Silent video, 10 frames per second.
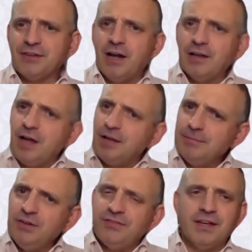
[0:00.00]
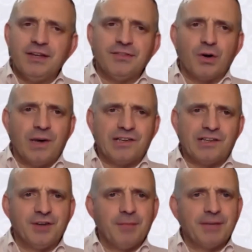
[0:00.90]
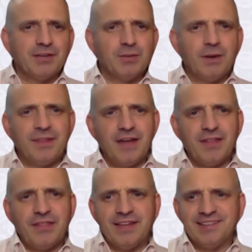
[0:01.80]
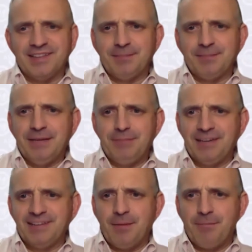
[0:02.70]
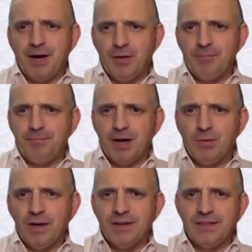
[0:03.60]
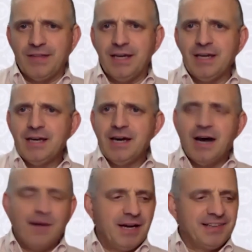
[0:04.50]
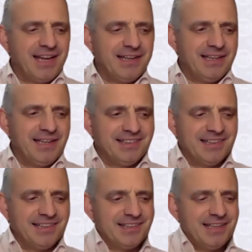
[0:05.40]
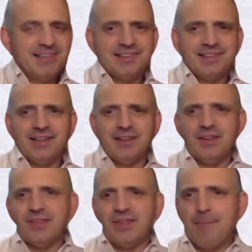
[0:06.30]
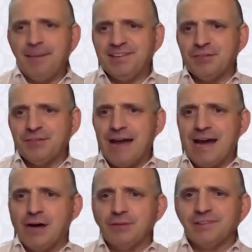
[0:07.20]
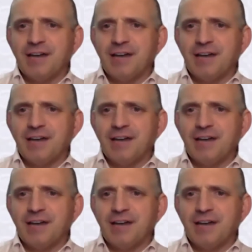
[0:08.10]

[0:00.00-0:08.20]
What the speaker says: I'll move the questions on, because one of the other things that's been picked up by one of the attendees is that bit around